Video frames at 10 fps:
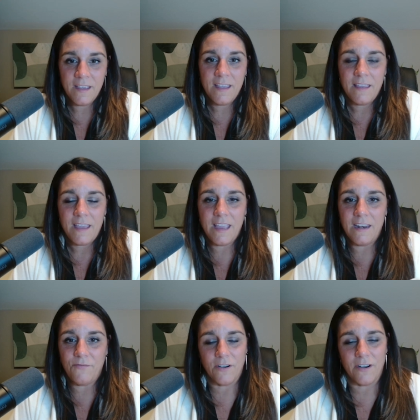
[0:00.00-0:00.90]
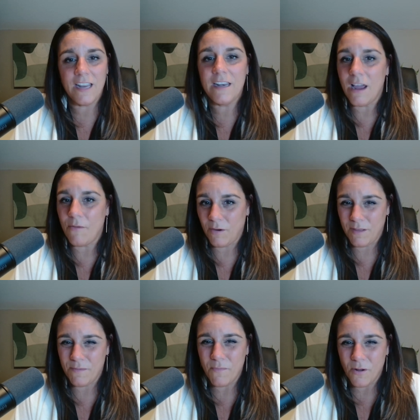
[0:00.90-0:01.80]
Yeah. And if you're in network
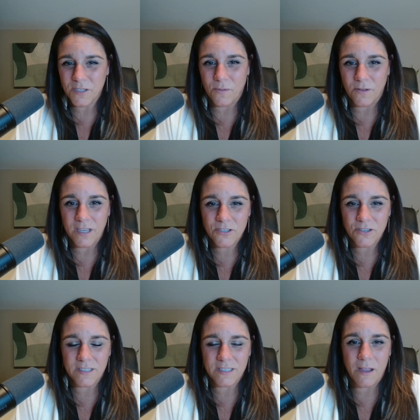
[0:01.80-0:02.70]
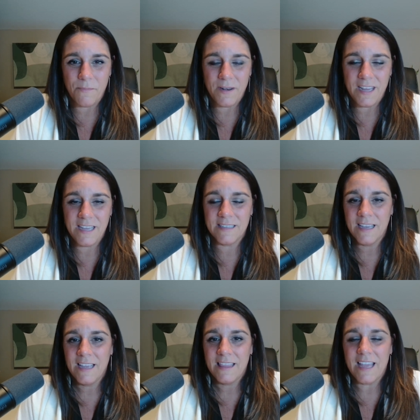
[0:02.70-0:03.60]
with multiple insurance companies,
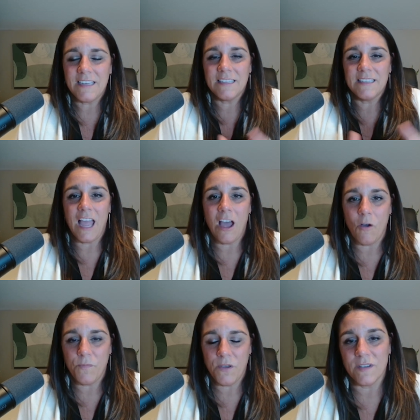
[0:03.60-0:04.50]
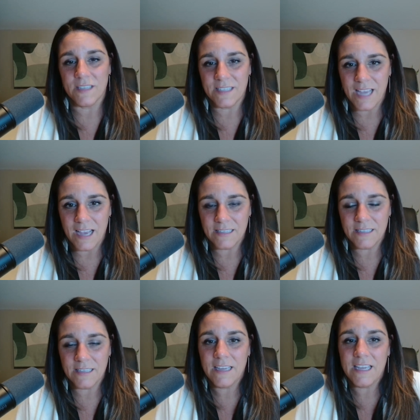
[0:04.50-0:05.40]
that doesn't help you
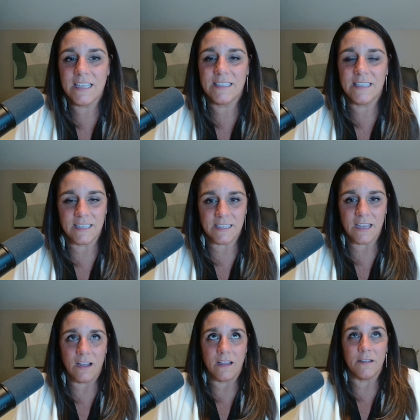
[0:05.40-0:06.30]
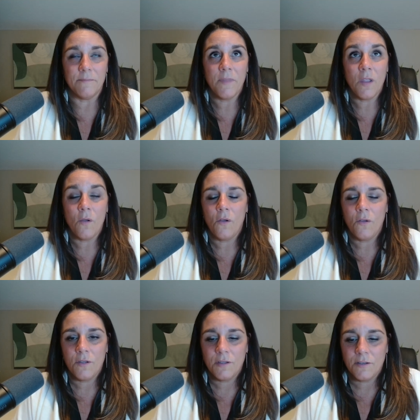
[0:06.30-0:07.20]
assess is this a
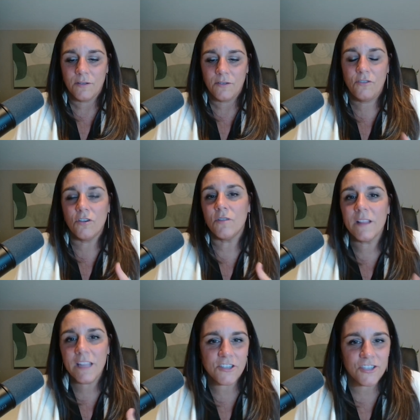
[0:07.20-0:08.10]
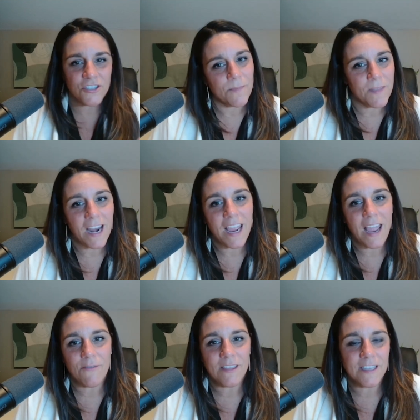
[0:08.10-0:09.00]
good relationship that I
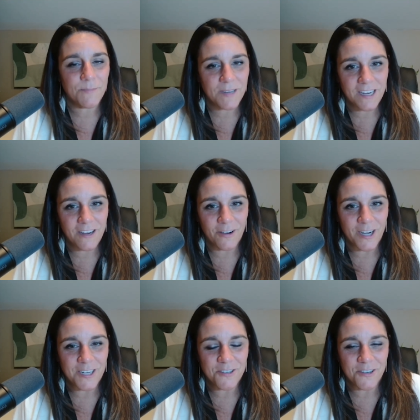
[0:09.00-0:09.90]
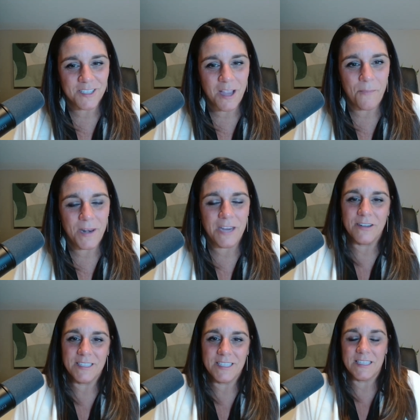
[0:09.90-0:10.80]
have with this mm-hmm. particular insurance company,
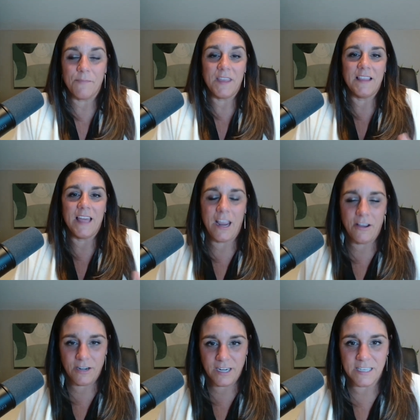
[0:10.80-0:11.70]
or is it something that I could